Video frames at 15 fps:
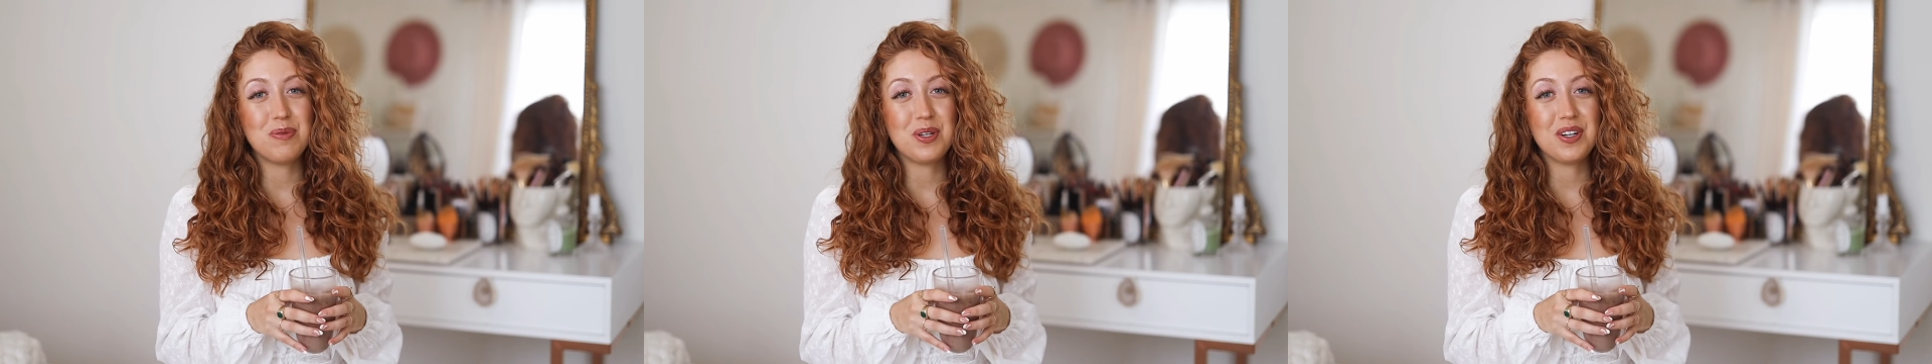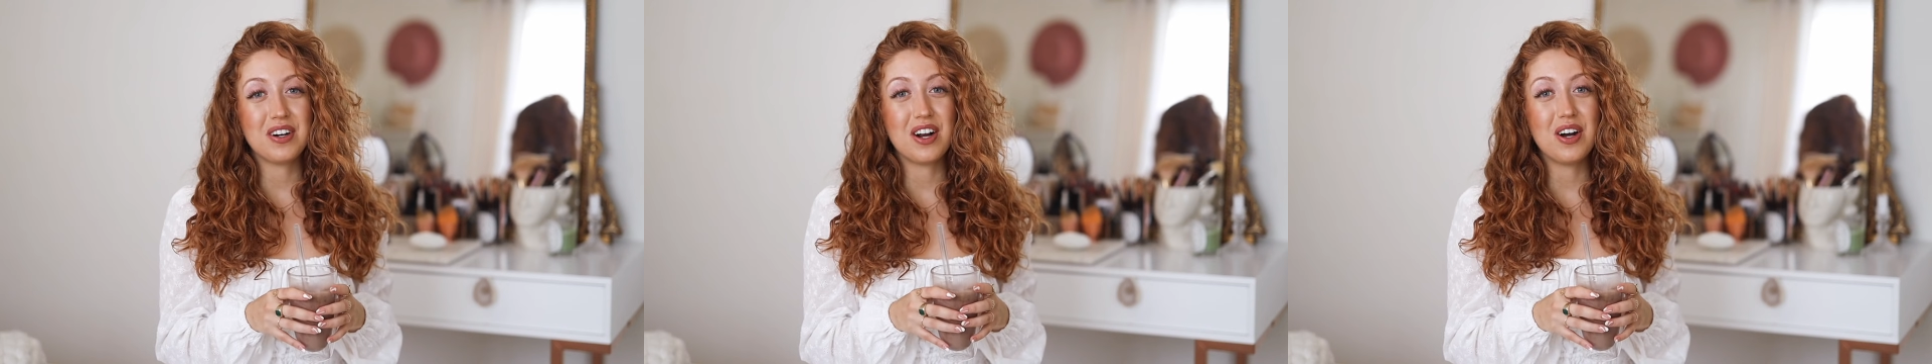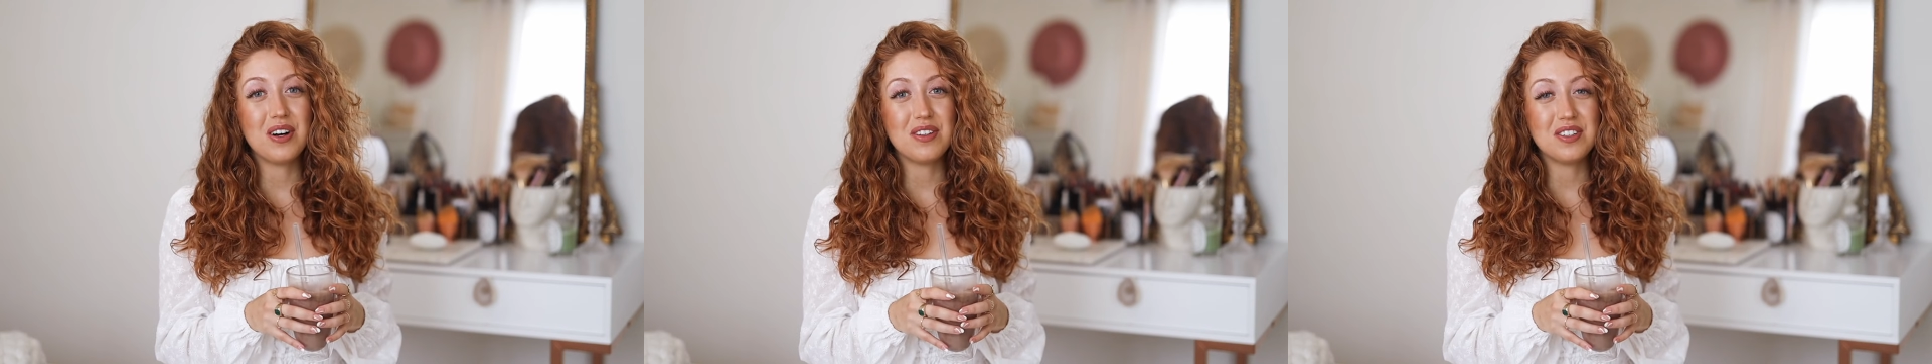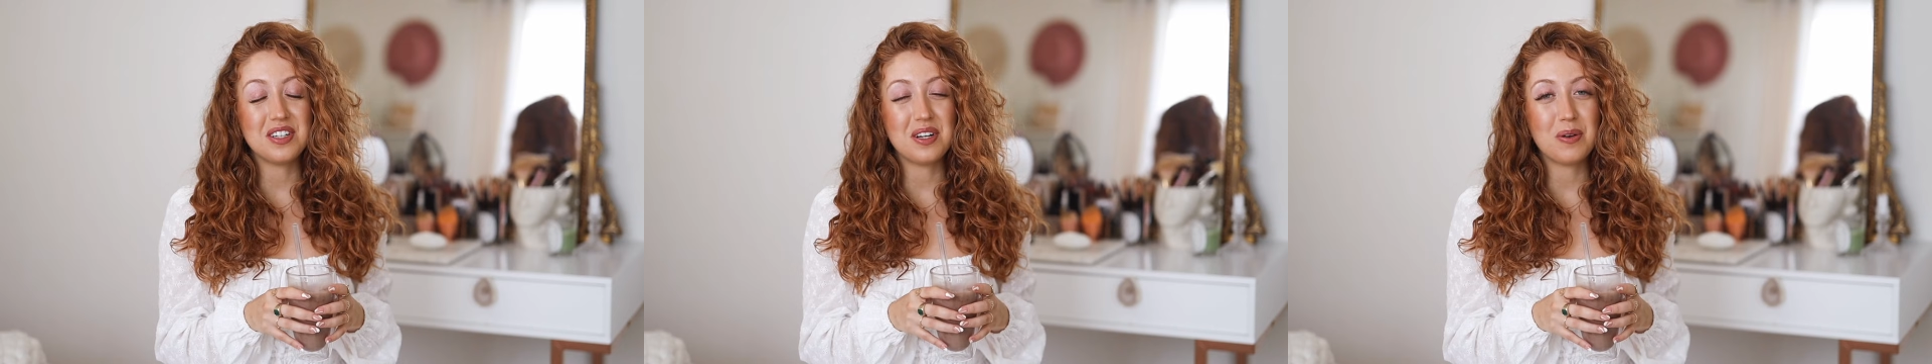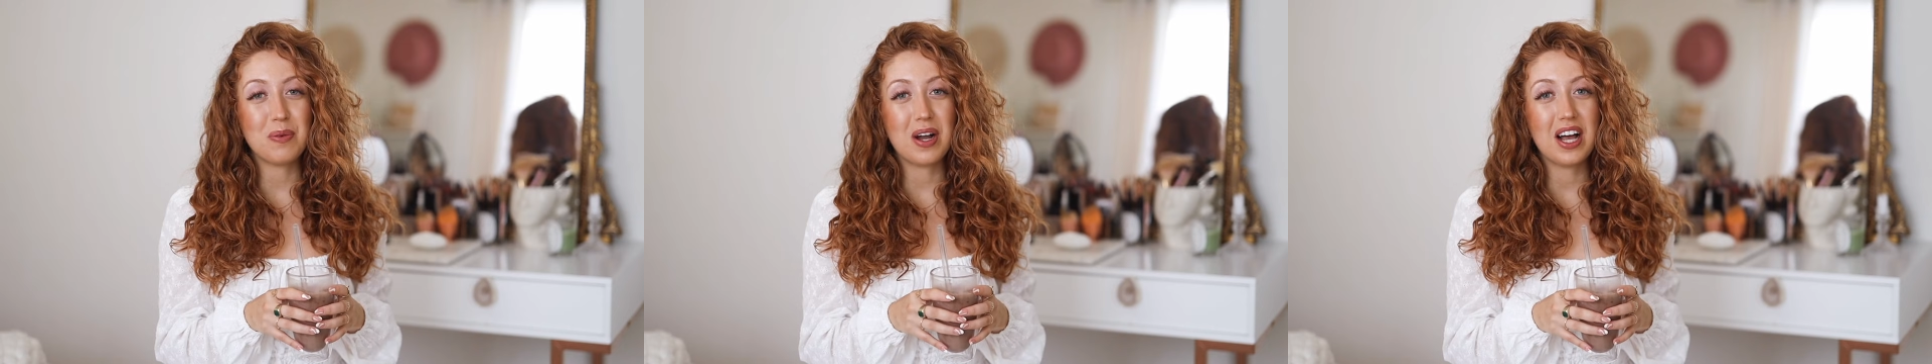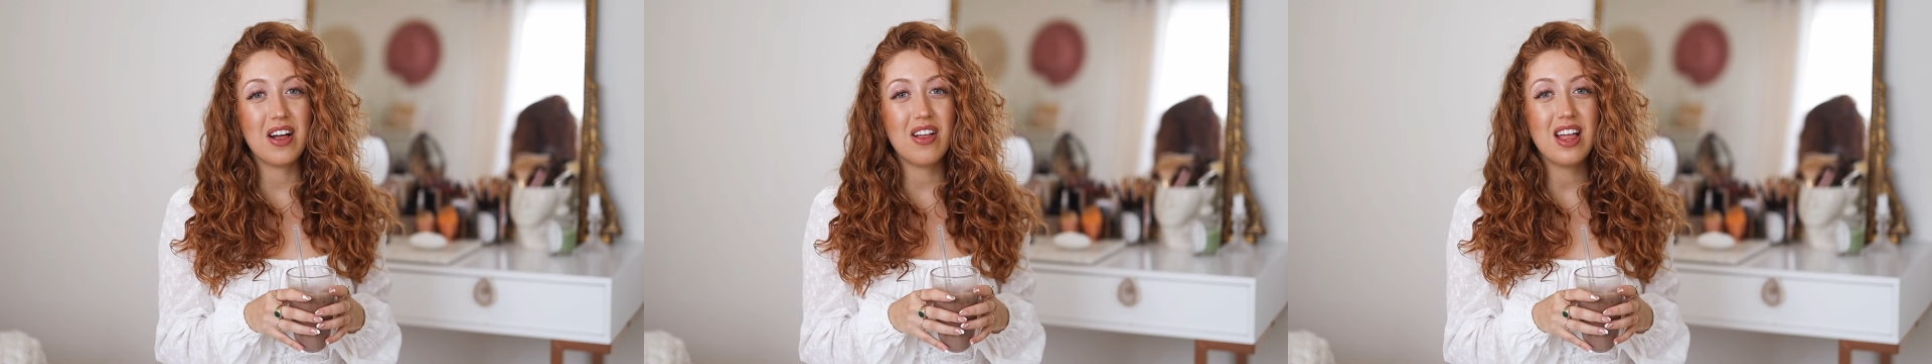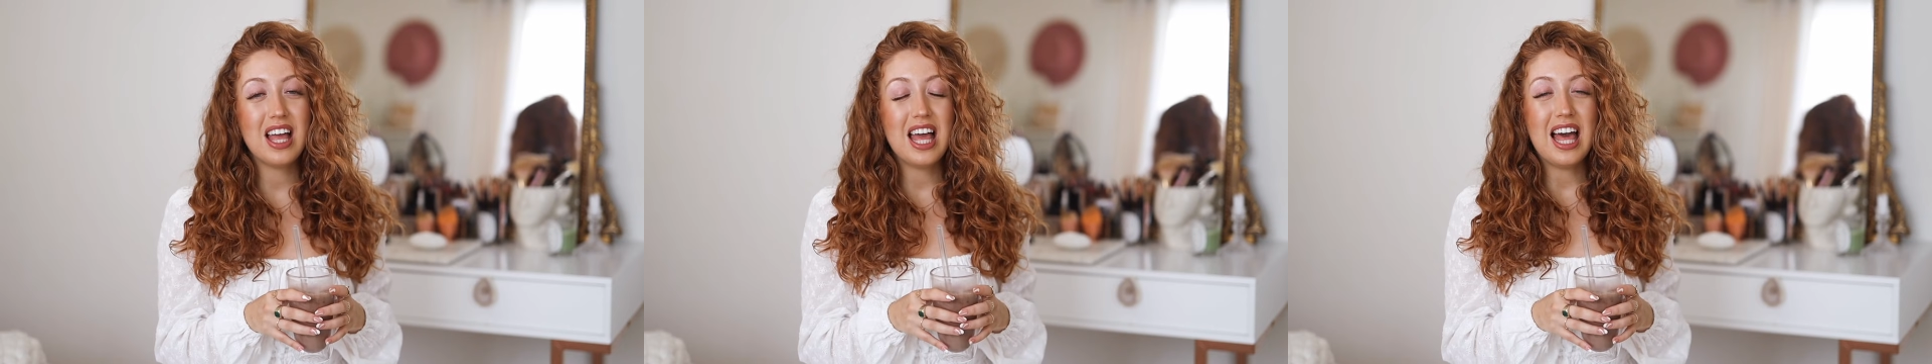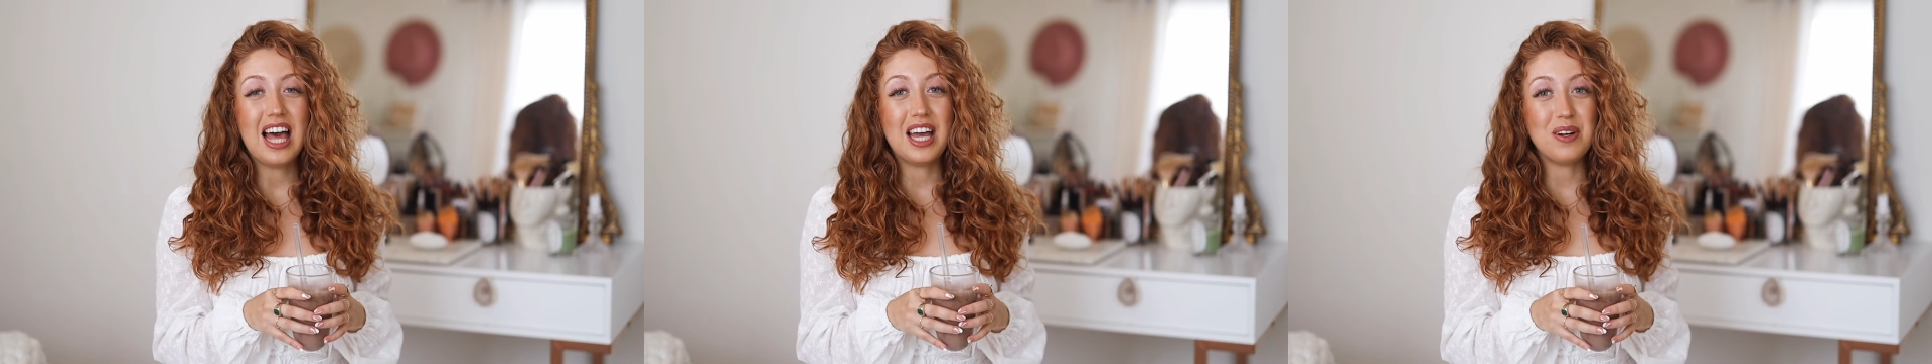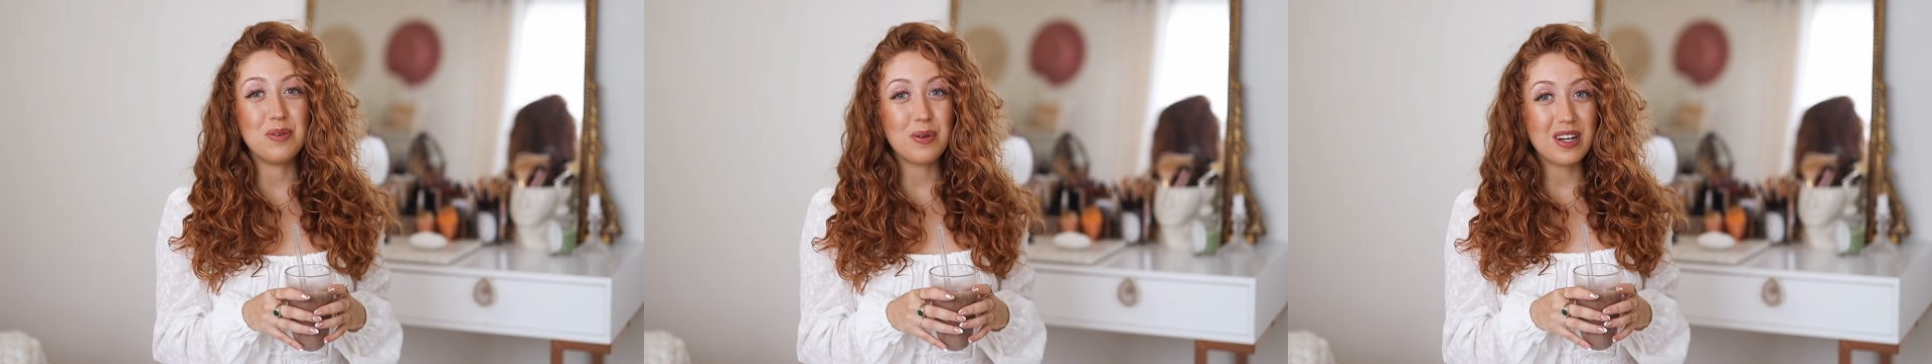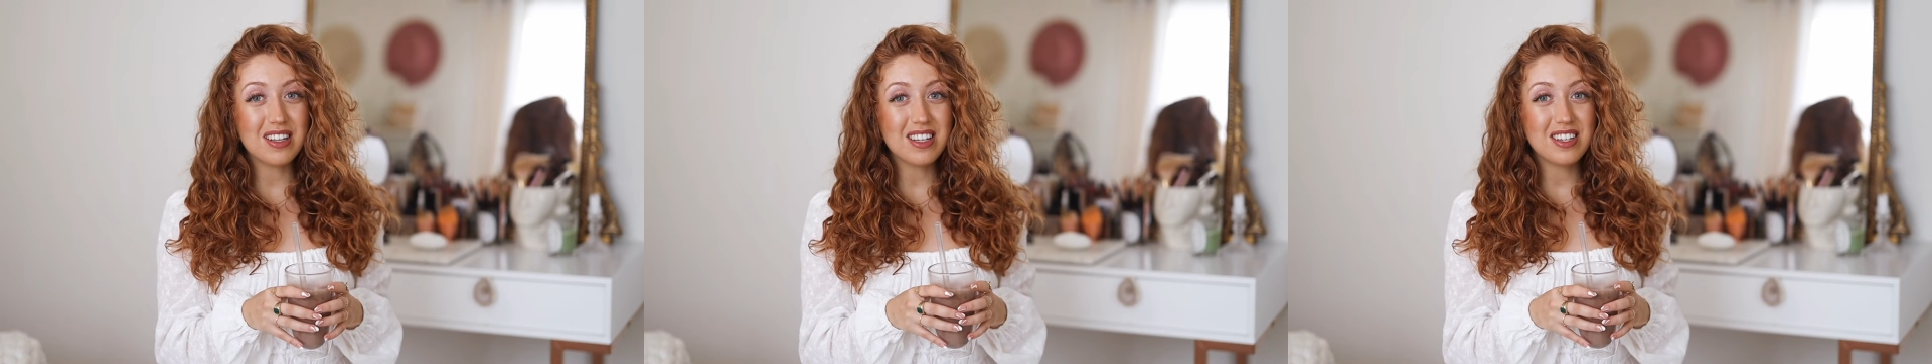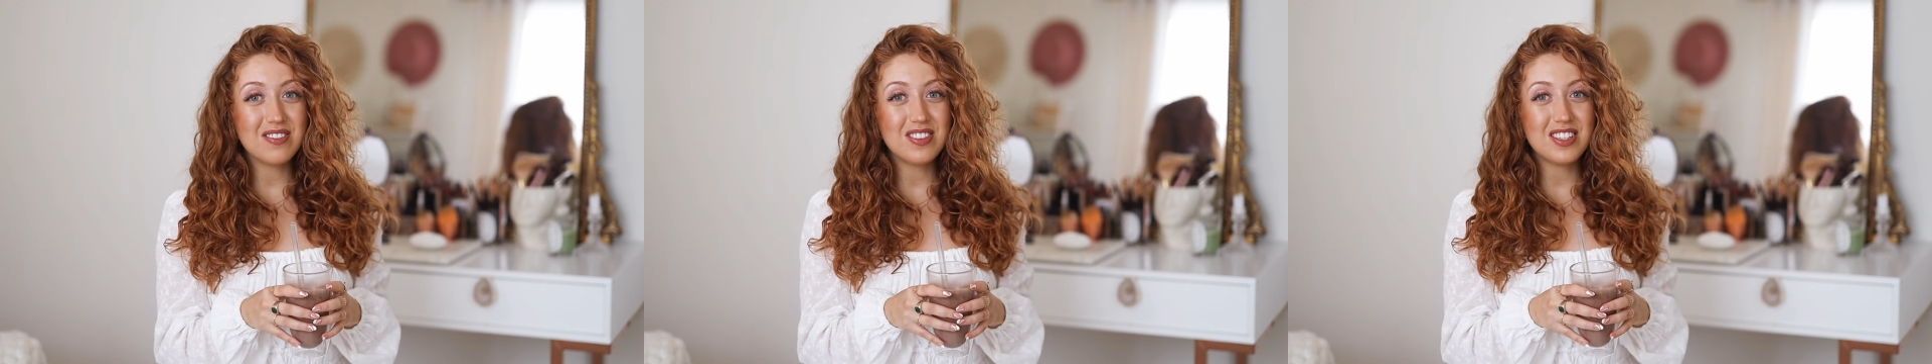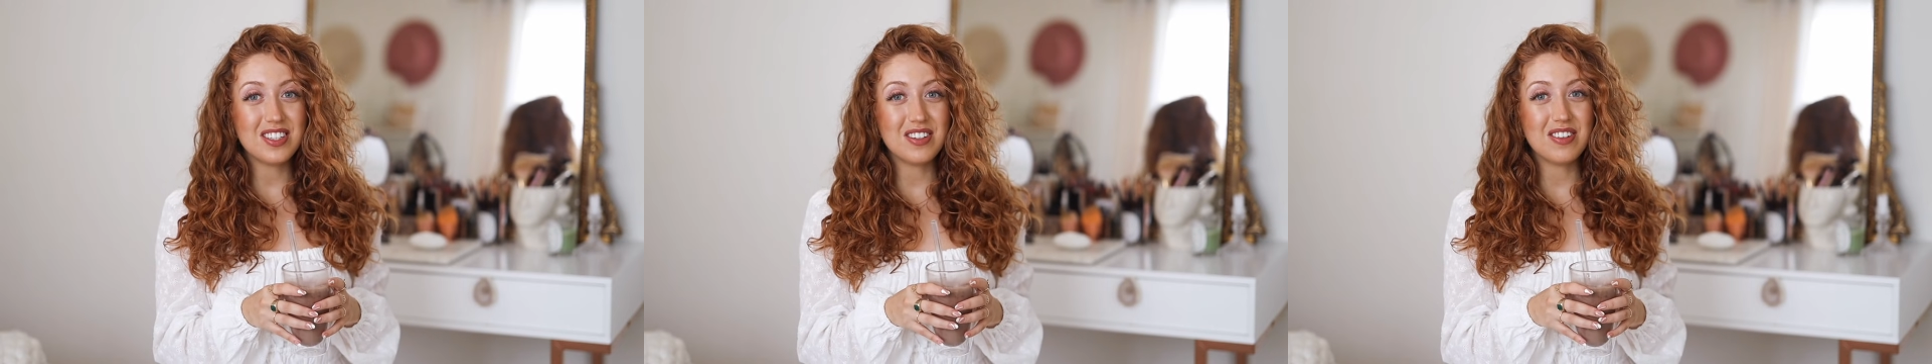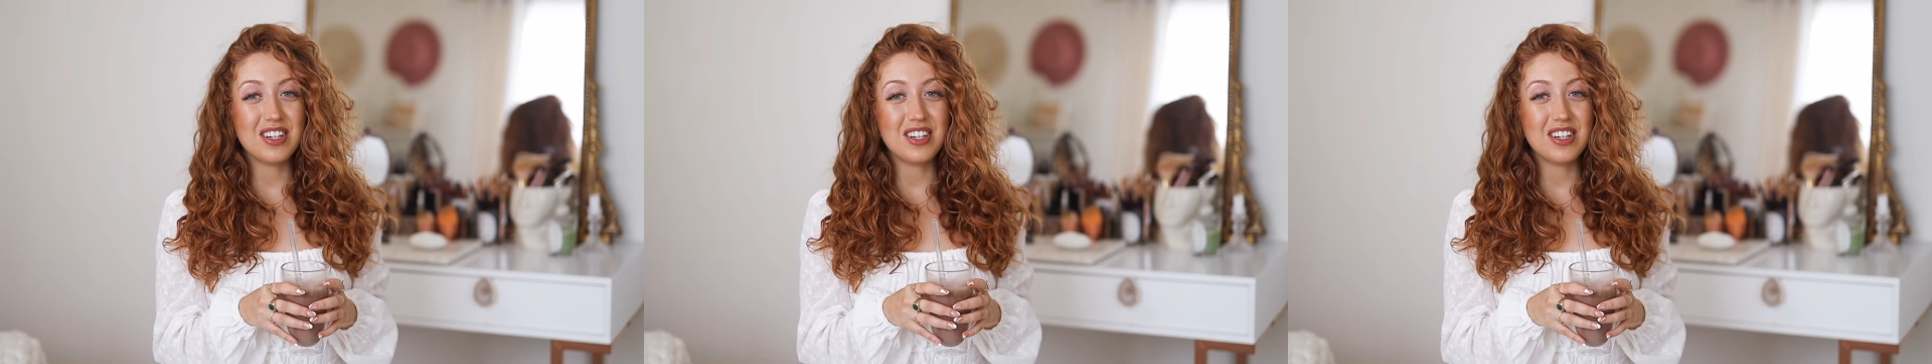You're all doing well, and welcome to